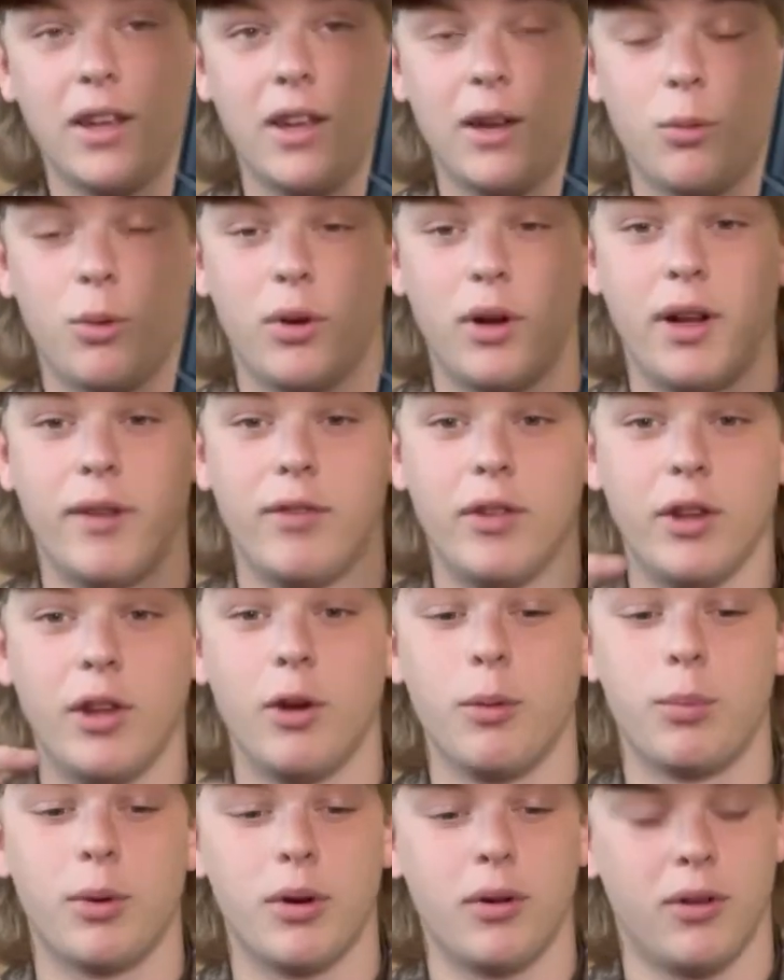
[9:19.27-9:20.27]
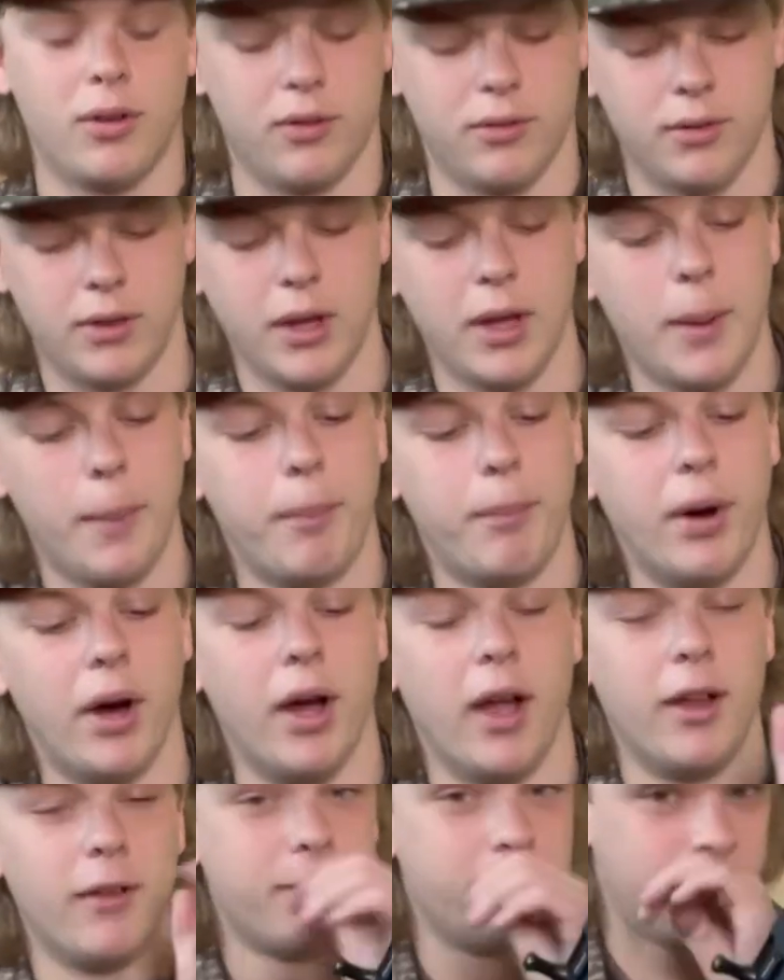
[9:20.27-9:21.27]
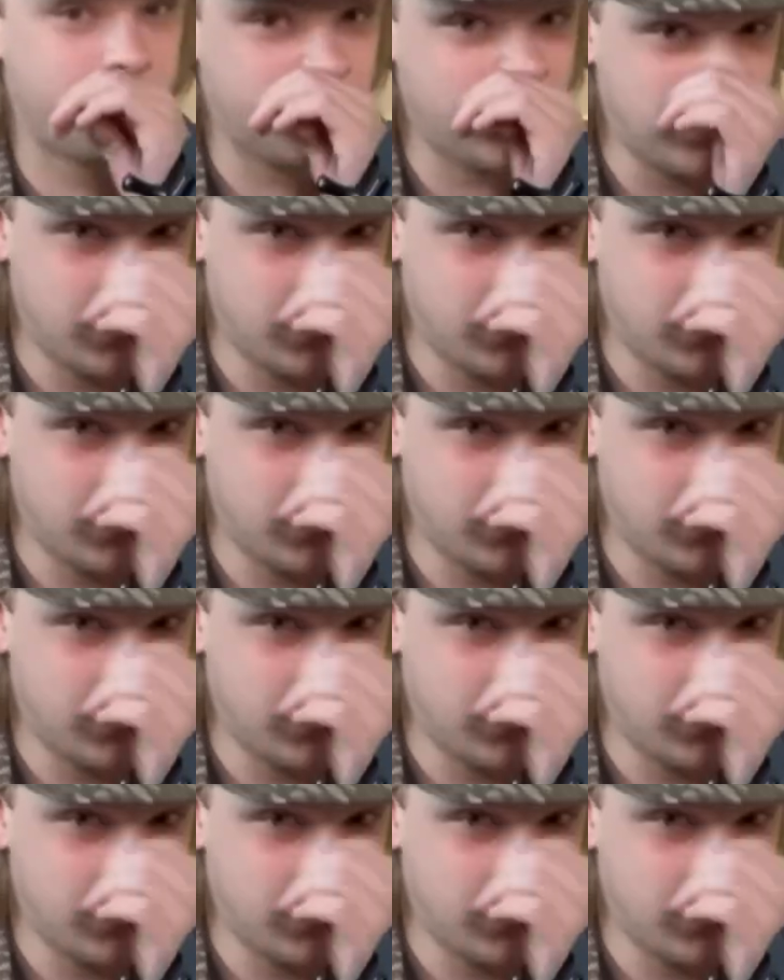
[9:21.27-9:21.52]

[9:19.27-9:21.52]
I won't have the GoPro on. But